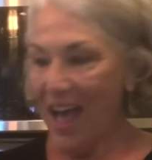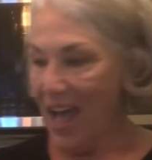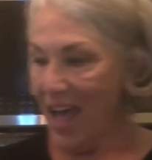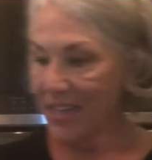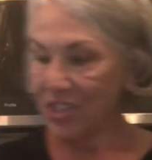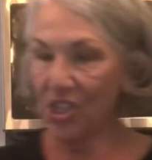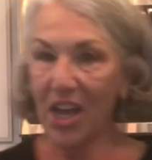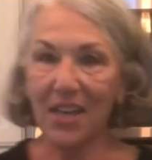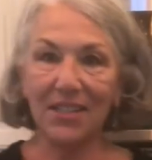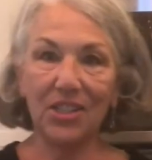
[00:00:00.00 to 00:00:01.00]
I
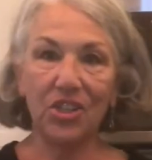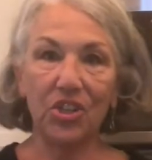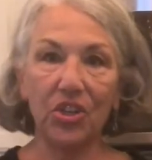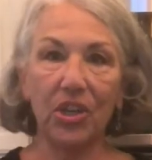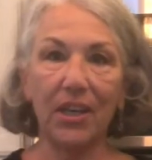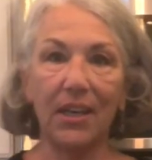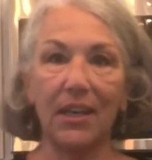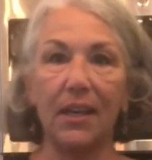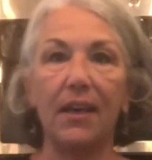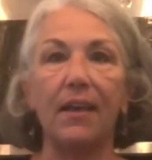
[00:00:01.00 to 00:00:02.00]
just took
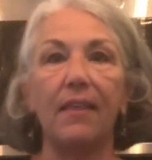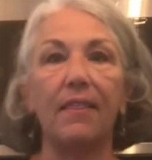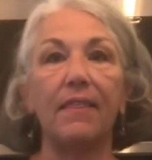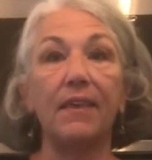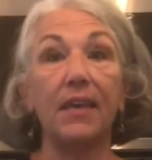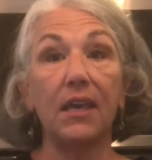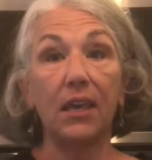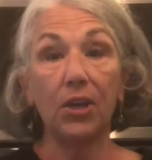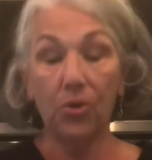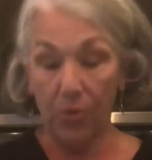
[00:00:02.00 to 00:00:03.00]

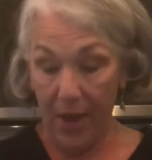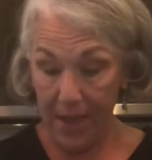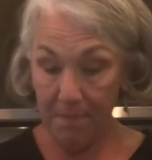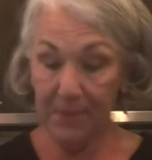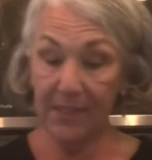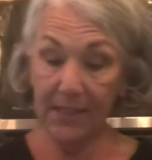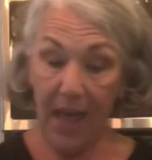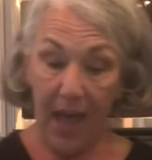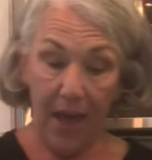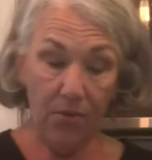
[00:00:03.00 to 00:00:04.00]
the crepes
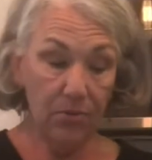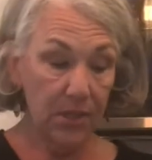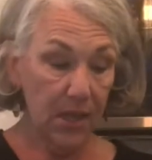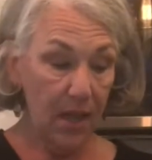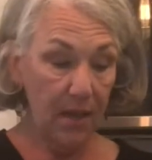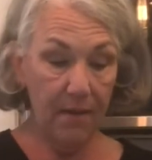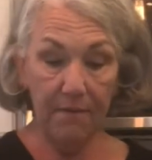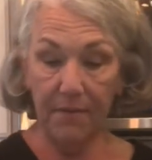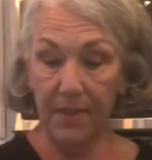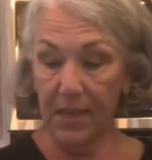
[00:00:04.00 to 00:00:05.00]
out
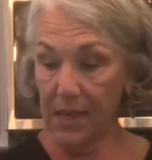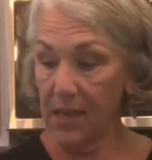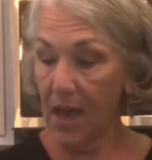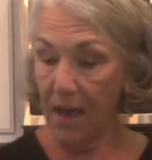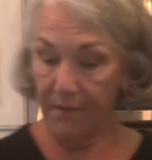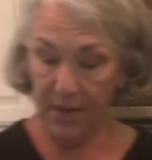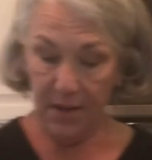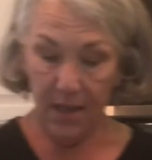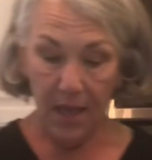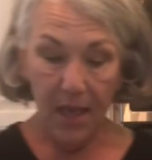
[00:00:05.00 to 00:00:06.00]
of the
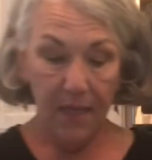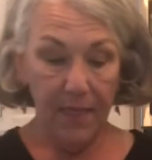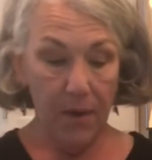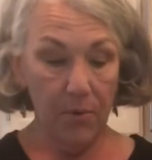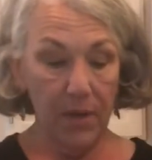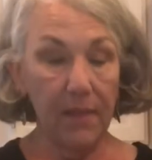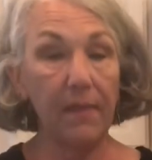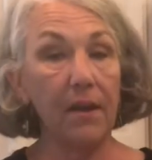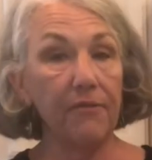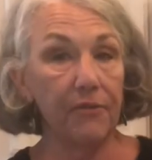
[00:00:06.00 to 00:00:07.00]
oven. They were in
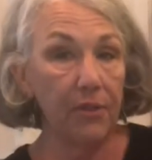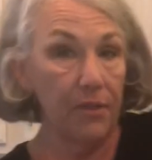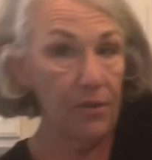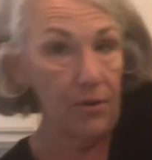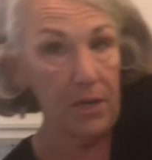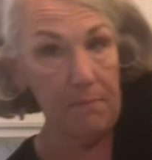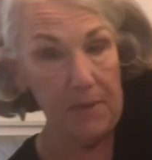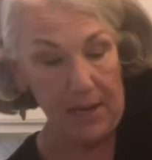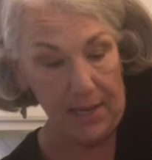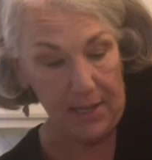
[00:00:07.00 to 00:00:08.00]
there for 30
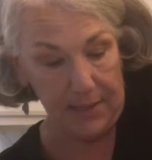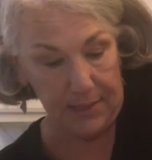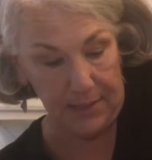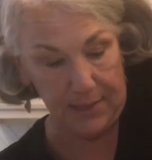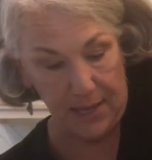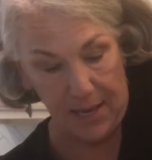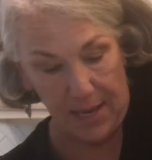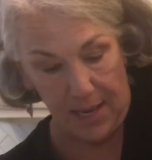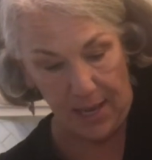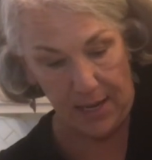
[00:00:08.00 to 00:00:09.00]
minutes,
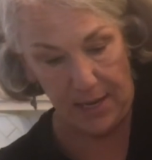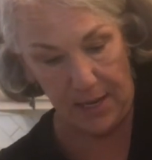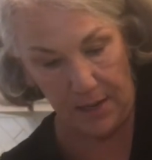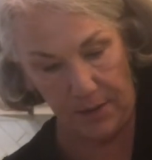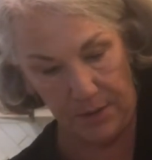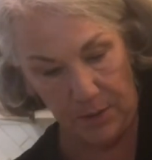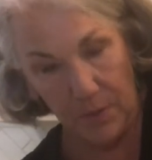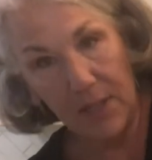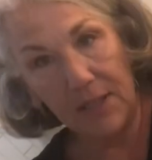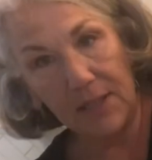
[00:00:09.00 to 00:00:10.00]
and here's
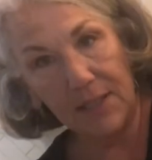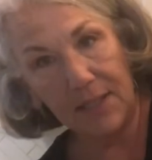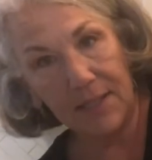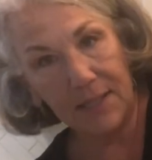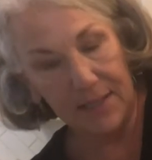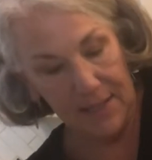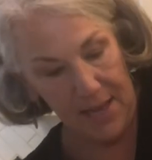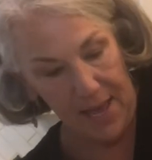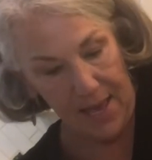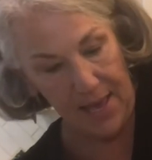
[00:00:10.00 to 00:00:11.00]
what it looks
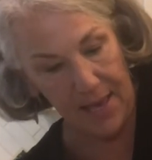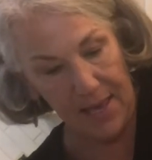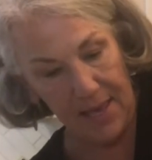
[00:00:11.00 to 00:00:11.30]
like.